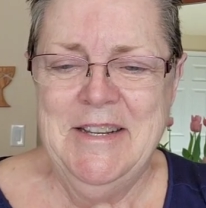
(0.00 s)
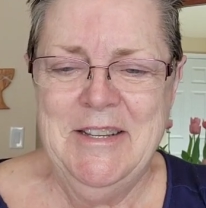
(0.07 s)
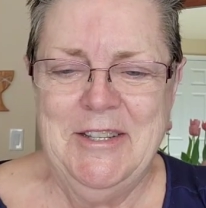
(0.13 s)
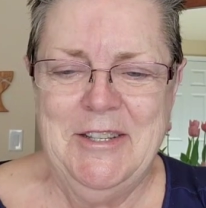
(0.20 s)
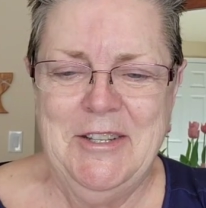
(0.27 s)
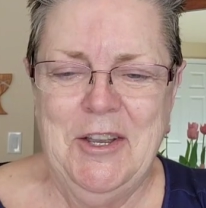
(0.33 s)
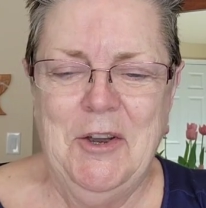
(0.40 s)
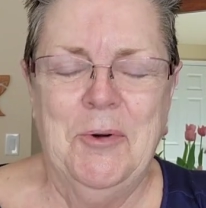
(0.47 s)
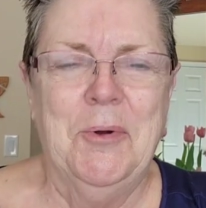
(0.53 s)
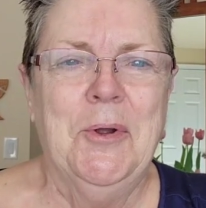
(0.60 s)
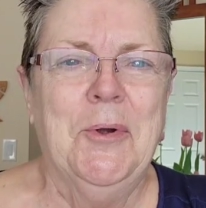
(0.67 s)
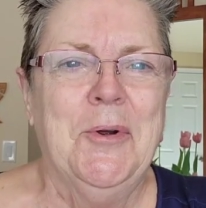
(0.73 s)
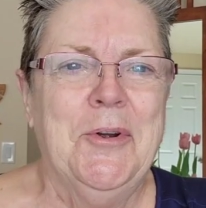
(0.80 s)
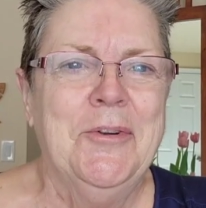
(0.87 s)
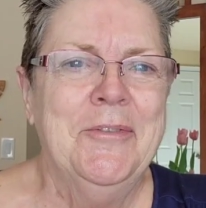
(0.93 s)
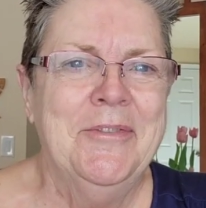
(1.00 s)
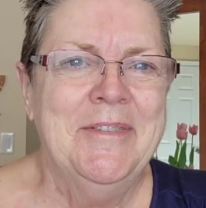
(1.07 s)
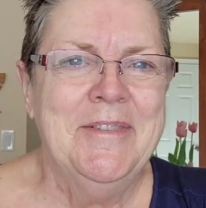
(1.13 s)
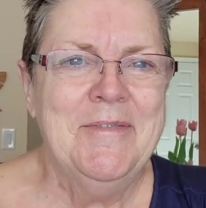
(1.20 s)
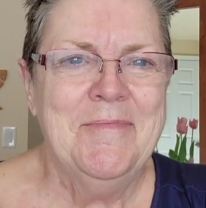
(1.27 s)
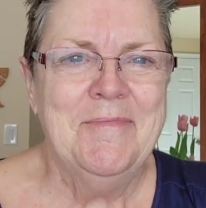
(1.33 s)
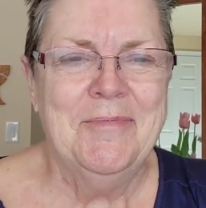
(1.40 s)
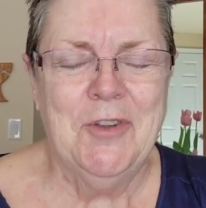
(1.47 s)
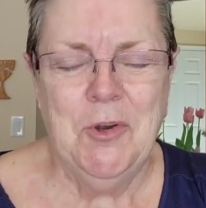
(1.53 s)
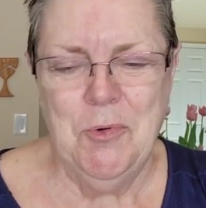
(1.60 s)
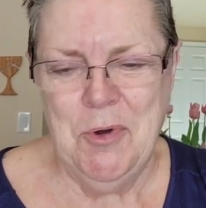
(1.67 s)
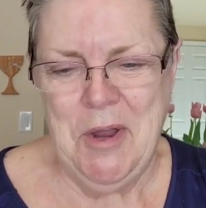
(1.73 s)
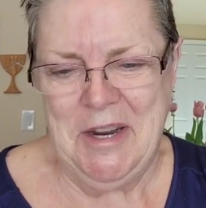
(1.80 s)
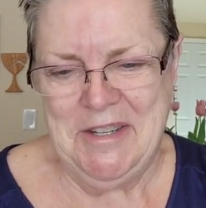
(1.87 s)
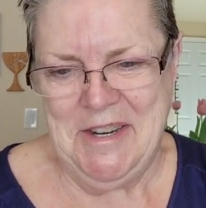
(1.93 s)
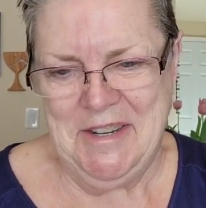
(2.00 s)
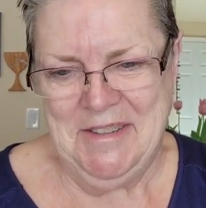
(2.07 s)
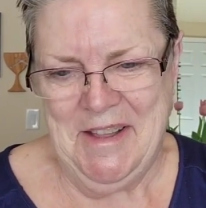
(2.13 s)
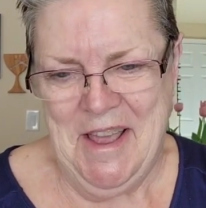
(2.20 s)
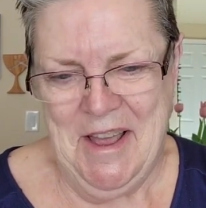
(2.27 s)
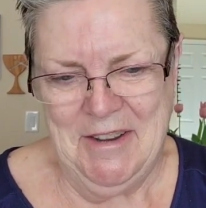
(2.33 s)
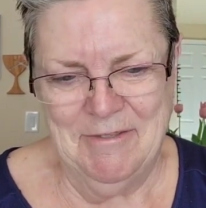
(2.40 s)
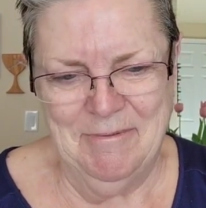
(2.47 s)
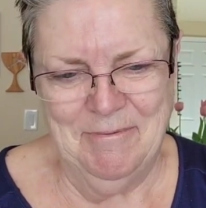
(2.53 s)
So we were correcting that.